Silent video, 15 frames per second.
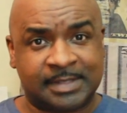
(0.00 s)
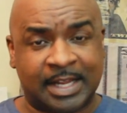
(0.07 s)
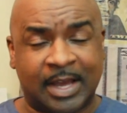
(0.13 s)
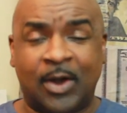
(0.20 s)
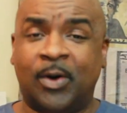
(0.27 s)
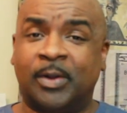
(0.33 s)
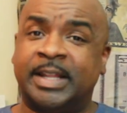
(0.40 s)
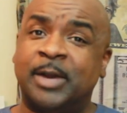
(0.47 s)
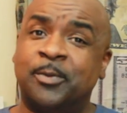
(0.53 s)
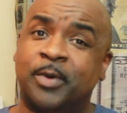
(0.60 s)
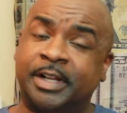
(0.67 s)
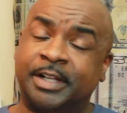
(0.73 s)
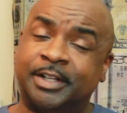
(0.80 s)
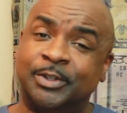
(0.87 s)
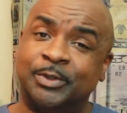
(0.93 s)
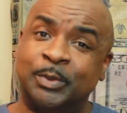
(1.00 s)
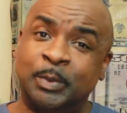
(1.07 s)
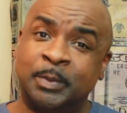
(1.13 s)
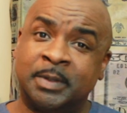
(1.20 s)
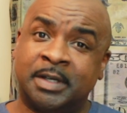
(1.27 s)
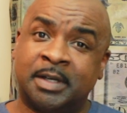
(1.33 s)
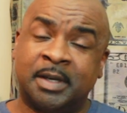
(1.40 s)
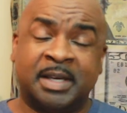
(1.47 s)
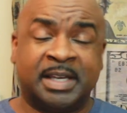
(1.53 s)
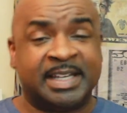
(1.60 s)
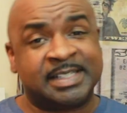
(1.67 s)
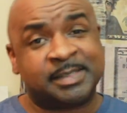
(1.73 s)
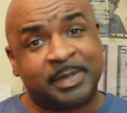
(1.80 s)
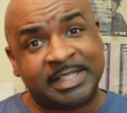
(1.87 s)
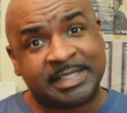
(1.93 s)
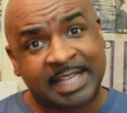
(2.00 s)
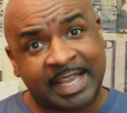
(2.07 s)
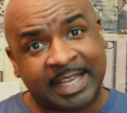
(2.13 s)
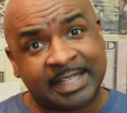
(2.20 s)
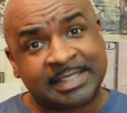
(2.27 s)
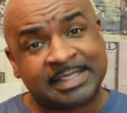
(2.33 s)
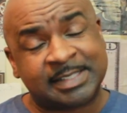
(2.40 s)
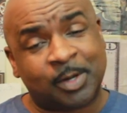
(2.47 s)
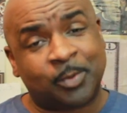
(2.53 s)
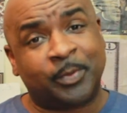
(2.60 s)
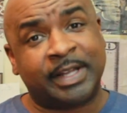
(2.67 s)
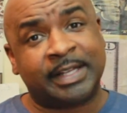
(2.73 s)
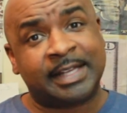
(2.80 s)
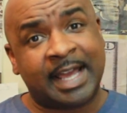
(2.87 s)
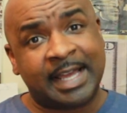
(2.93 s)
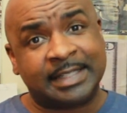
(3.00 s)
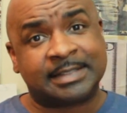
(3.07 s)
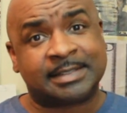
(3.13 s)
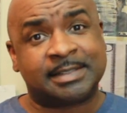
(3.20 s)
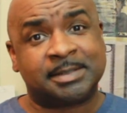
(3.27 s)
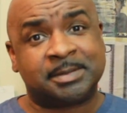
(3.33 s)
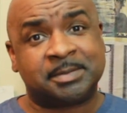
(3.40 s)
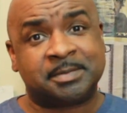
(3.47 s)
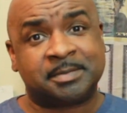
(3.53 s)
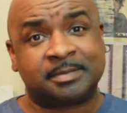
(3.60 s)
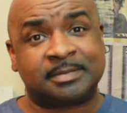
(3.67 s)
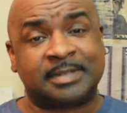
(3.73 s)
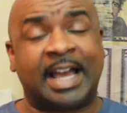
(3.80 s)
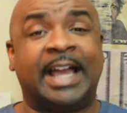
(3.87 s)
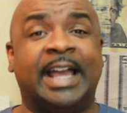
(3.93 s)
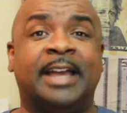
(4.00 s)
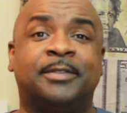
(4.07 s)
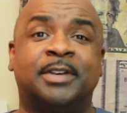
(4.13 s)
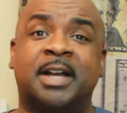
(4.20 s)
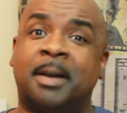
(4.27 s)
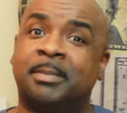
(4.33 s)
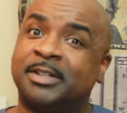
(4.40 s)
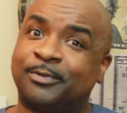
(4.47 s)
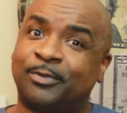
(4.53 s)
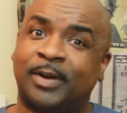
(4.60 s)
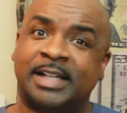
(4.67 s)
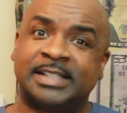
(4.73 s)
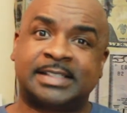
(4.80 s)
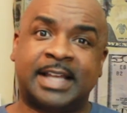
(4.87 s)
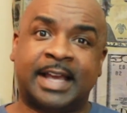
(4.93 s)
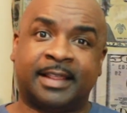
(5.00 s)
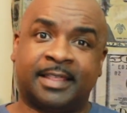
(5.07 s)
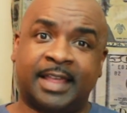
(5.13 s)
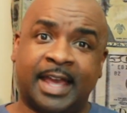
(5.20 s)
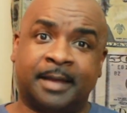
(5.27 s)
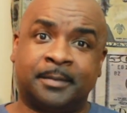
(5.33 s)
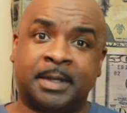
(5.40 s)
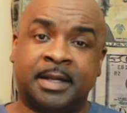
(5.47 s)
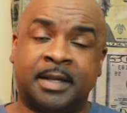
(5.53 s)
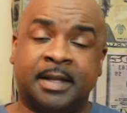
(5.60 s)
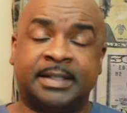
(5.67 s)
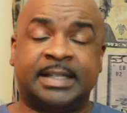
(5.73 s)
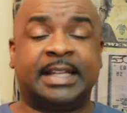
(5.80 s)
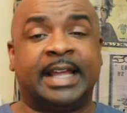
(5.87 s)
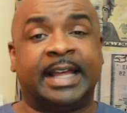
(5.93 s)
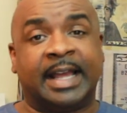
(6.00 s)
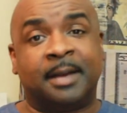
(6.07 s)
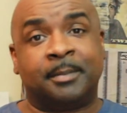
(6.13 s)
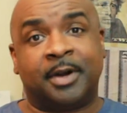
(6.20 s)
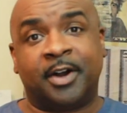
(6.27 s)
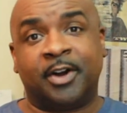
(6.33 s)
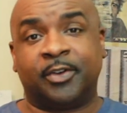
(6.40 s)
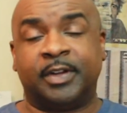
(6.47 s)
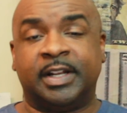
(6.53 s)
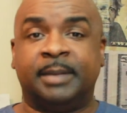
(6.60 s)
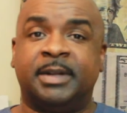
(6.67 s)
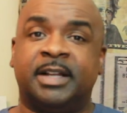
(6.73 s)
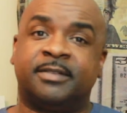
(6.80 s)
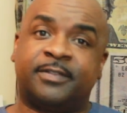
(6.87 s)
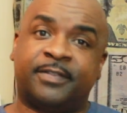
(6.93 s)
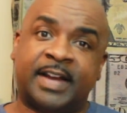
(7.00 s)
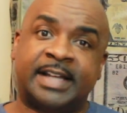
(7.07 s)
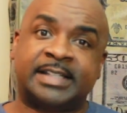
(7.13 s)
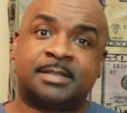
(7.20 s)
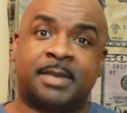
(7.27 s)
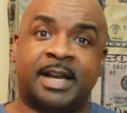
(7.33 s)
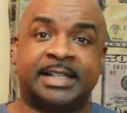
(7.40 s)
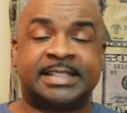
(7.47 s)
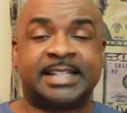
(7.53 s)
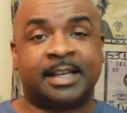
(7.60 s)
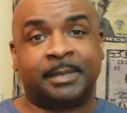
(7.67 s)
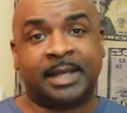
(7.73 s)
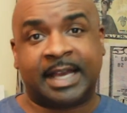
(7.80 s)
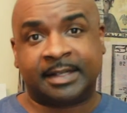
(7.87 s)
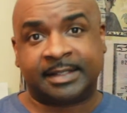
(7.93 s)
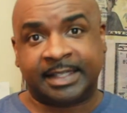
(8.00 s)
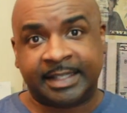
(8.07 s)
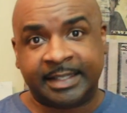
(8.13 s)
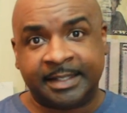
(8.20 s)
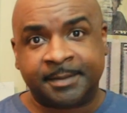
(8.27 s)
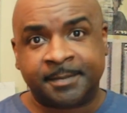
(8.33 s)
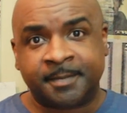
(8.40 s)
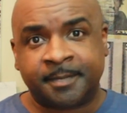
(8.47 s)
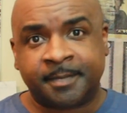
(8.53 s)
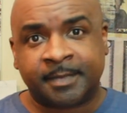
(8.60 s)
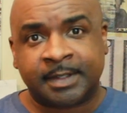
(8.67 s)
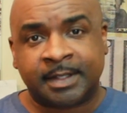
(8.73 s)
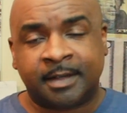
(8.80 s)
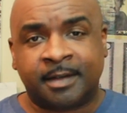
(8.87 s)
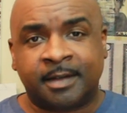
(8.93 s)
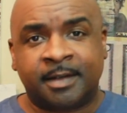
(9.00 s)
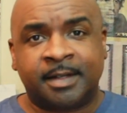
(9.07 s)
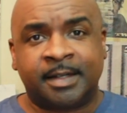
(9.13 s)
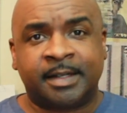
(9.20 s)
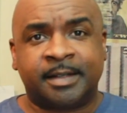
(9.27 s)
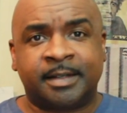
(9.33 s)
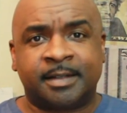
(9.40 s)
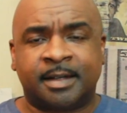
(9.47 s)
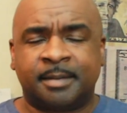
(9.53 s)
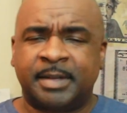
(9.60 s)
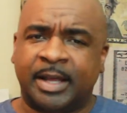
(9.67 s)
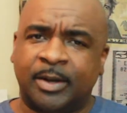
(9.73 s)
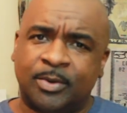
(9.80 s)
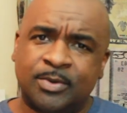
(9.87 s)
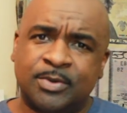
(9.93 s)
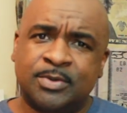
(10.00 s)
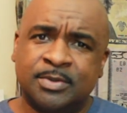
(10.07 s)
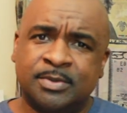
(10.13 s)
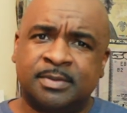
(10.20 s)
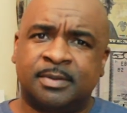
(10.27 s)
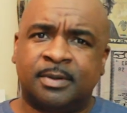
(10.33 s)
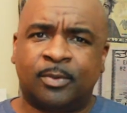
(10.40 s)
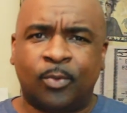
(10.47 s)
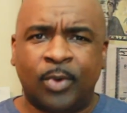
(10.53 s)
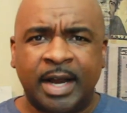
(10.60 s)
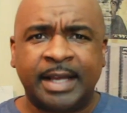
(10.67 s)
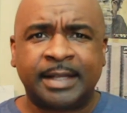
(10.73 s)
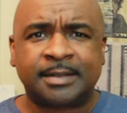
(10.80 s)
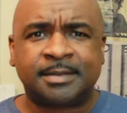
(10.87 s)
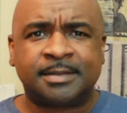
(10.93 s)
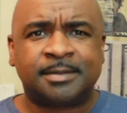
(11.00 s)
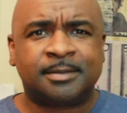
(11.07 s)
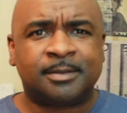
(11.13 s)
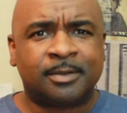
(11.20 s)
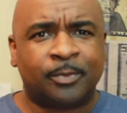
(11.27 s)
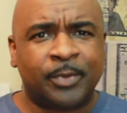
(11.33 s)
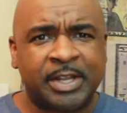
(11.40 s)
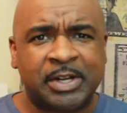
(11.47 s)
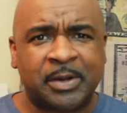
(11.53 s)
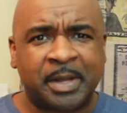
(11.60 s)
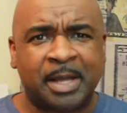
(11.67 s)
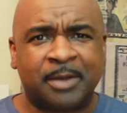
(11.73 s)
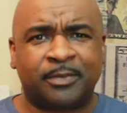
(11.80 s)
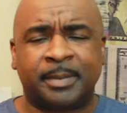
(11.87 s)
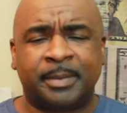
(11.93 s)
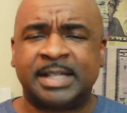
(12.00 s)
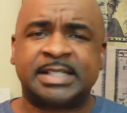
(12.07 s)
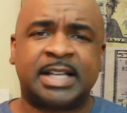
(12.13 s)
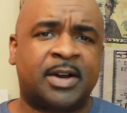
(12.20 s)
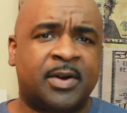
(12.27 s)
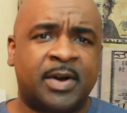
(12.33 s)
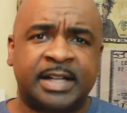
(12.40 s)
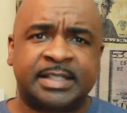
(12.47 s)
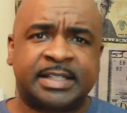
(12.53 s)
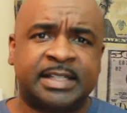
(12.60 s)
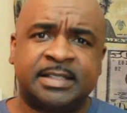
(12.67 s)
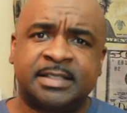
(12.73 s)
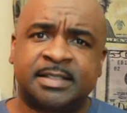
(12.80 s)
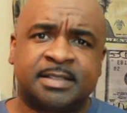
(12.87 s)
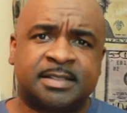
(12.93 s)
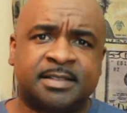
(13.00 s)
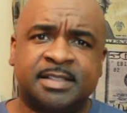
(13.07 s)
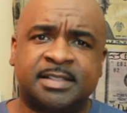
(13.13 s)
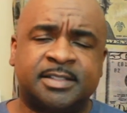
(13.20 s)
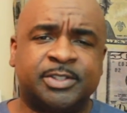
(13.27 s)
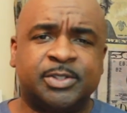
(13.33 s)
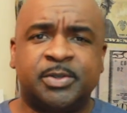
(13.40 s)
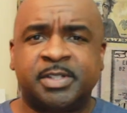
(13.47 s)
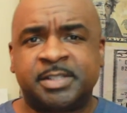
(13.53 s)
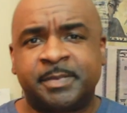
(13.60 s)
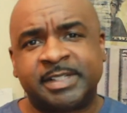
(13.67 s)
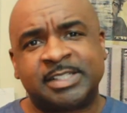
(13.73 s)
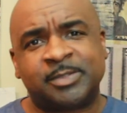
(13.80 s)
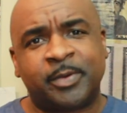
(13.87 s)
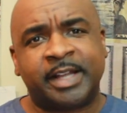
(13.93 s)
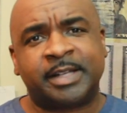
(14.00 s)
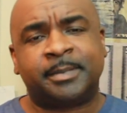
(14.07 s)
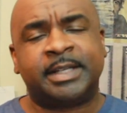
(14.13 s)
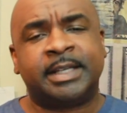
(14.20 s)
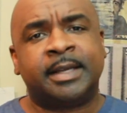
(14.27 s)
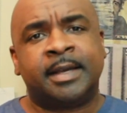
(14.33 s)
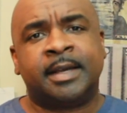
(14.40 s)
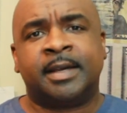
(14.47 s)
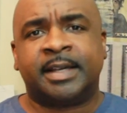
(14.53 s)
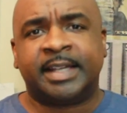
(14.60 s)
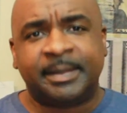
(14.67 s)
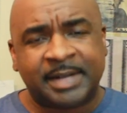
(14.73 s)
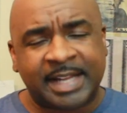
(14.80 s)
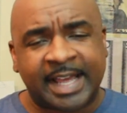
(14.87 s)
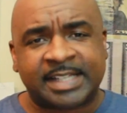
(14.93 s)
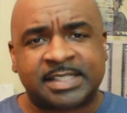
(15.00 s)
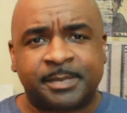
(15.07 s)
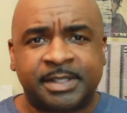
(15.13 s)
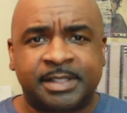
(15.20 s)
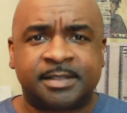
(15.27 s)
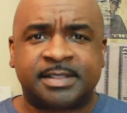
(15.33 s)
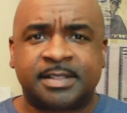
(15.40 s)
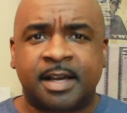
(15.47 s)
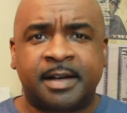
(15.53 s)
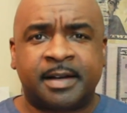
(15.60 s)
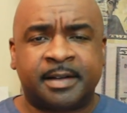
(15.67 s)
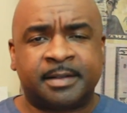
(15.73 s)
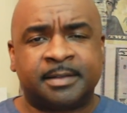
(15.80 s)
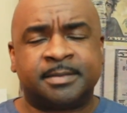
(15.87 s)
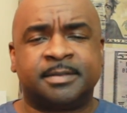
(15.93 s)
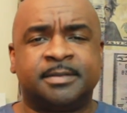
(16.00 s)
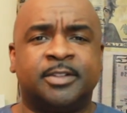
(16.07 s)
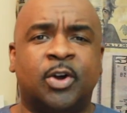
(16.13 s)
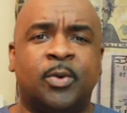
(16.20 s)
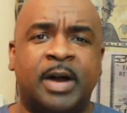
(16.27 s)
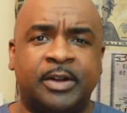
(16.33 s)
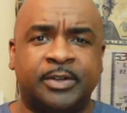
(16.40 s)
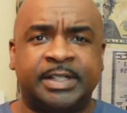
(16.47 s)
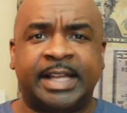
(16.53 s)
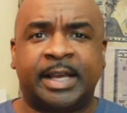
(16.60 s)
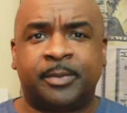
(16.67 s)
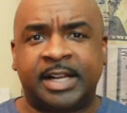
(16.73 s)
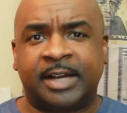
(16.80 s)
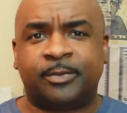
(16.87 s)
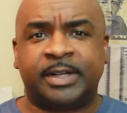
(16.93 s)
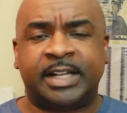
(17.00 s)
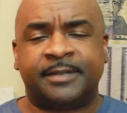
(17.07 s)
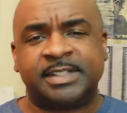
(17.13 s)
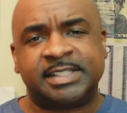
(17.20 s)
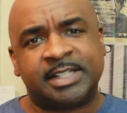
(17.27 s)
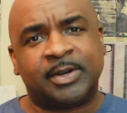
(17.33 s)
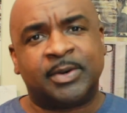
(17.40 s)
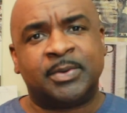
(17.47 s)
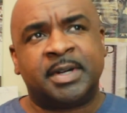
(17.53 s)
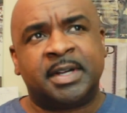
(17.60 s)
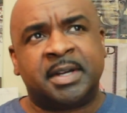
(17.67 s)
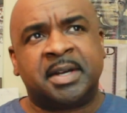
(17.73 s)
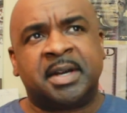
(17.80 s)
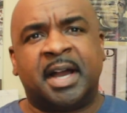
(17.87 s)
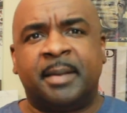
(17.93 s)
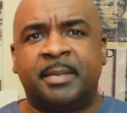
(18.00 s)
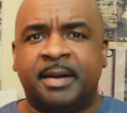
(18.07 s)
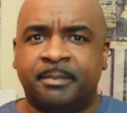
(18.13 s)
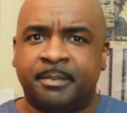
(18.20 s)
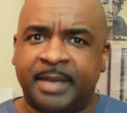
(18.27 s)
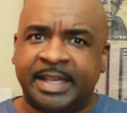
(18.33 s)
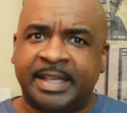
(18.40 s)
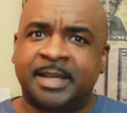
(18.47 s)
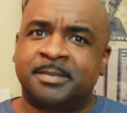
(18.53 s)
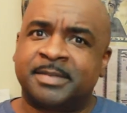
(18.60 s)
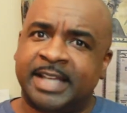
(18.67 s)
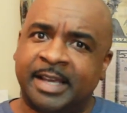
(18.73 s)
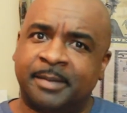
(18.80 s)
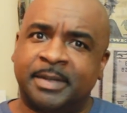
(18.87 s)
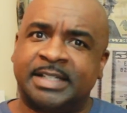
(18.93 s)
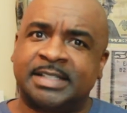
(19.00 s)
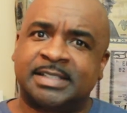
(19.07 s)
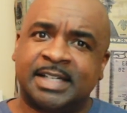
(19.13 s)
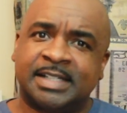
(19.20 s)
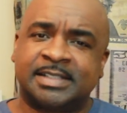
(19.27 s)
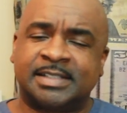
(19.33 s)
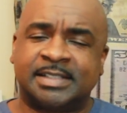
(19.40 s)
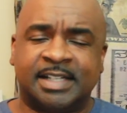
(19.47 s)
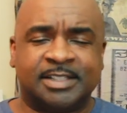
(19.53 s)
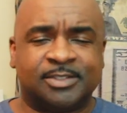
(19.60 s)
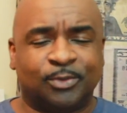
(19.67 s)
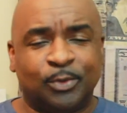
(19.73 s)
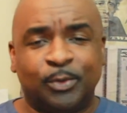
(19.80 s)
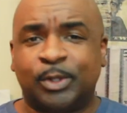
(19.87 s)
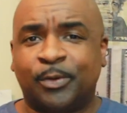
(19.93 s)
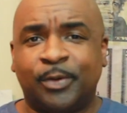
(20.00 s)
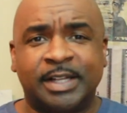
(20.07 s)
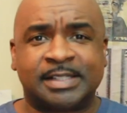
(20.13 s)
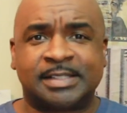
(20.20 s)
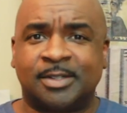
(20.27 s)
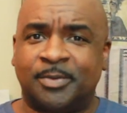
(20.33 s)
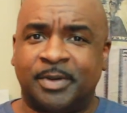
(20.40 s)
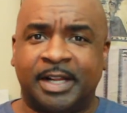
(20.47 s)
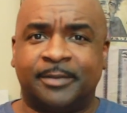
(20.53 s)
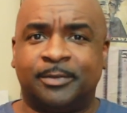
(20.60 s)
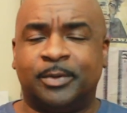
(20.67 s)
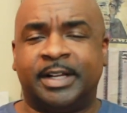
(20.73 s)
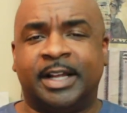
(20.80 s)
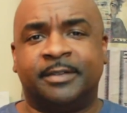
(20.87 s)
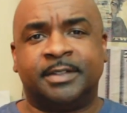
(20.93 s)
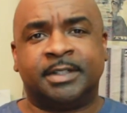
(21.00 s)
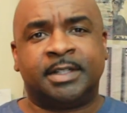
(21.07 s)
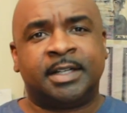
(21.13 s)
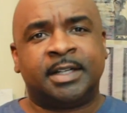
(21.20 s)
All they want to do is be taken somewhere nice. I have a couple of friends like that. They're like, I'm hungry. Let me find somebody to take me out to eat. I'm like, who? What? Where you know him They say, oh, this dude that's been sweating me. He been asking me to go out on a date, whatever, whatever. So I'm going to make him take me to such and such. Ruth Chris or whatever, whatever.